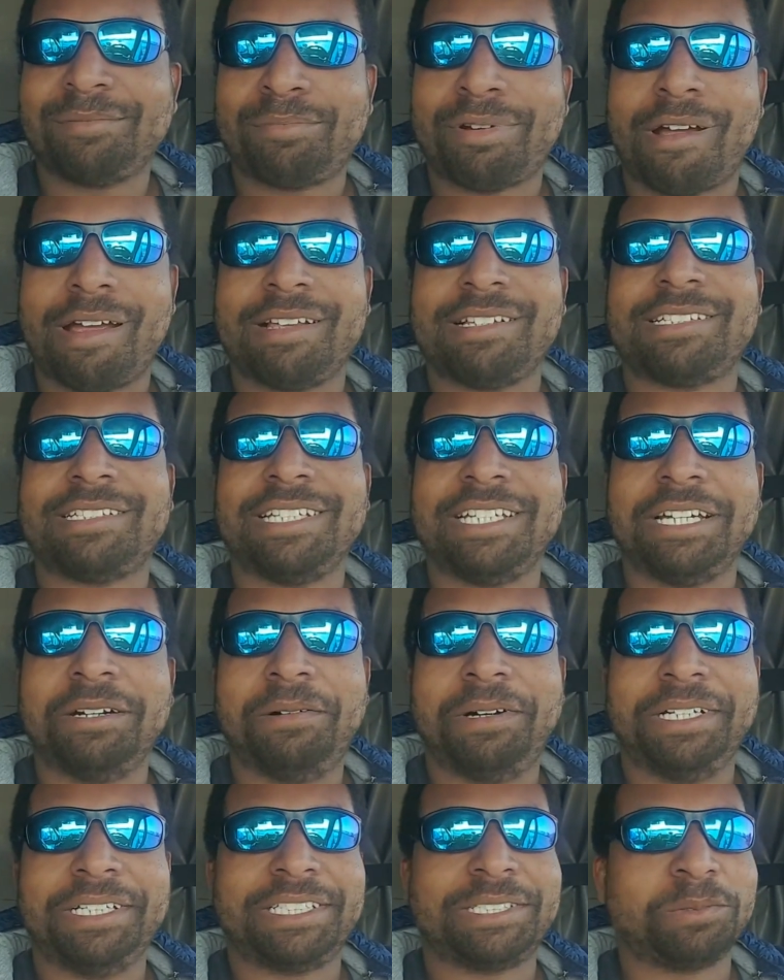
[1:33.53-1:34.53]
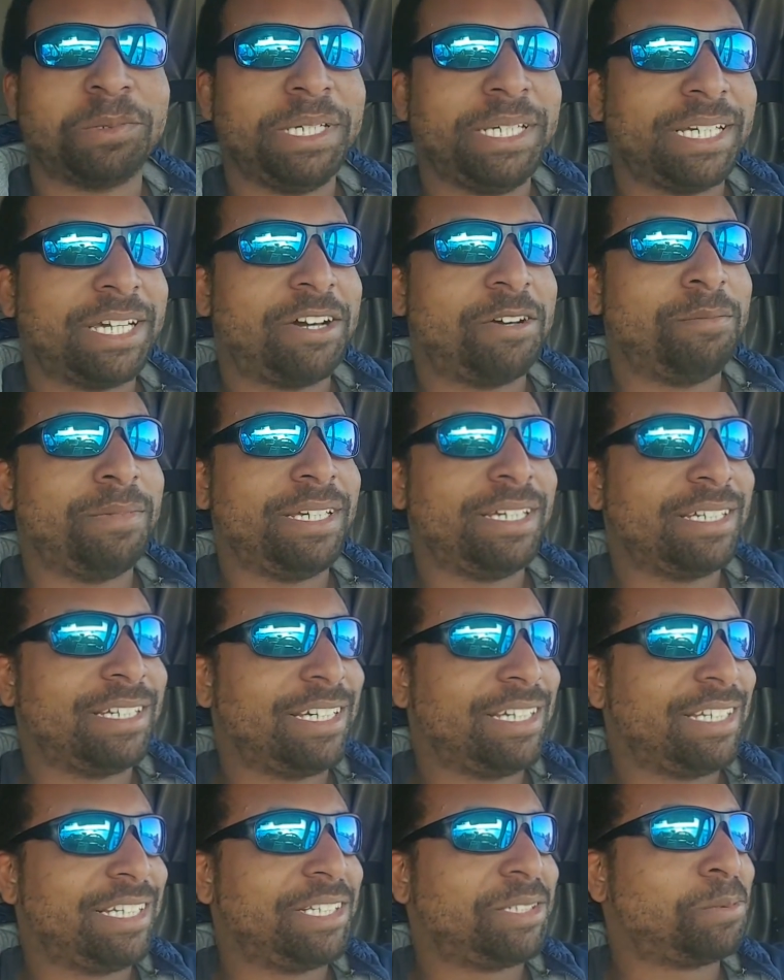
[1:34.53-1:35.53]
probably still want to swing on me.
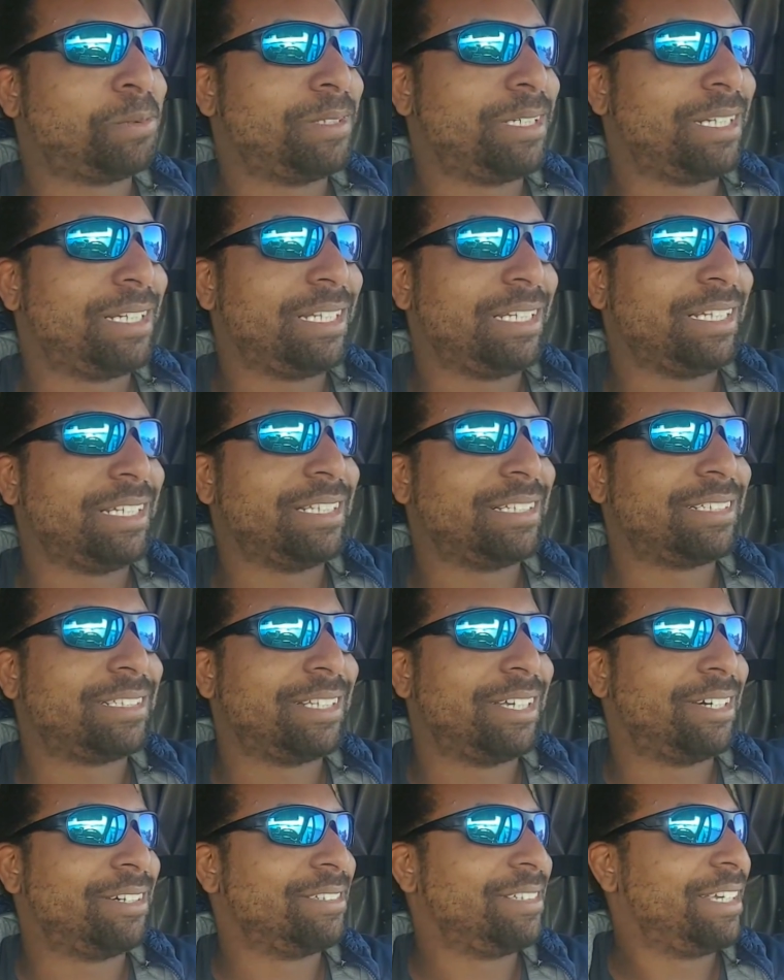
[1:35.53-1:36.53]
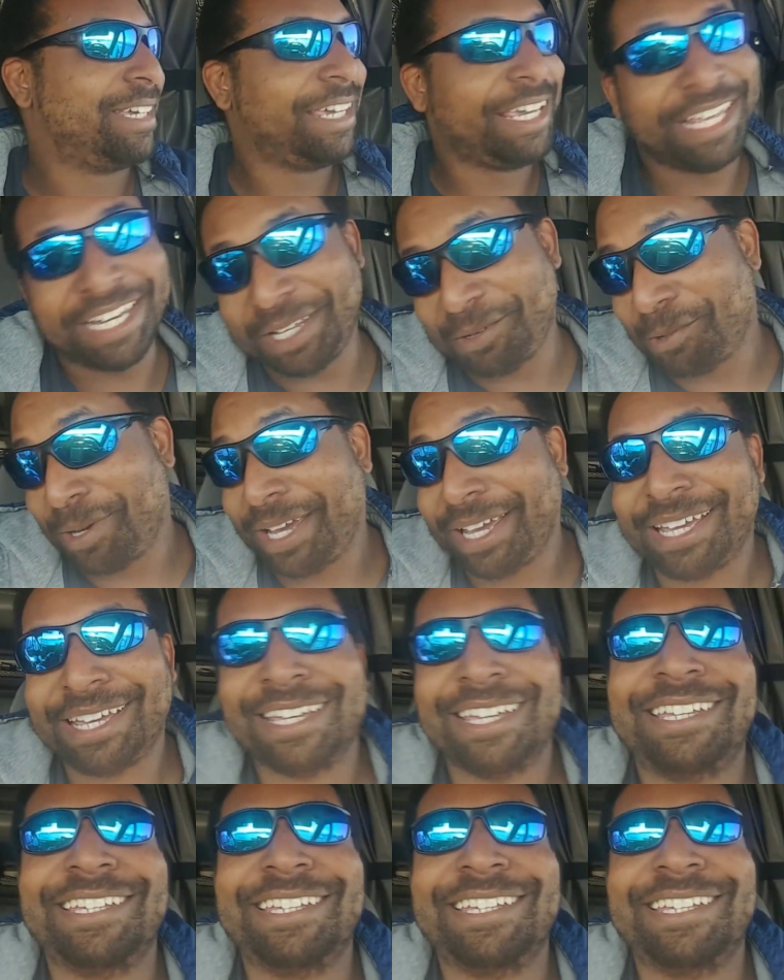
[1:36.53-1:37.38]
It is what it is. So yeah. Anyway.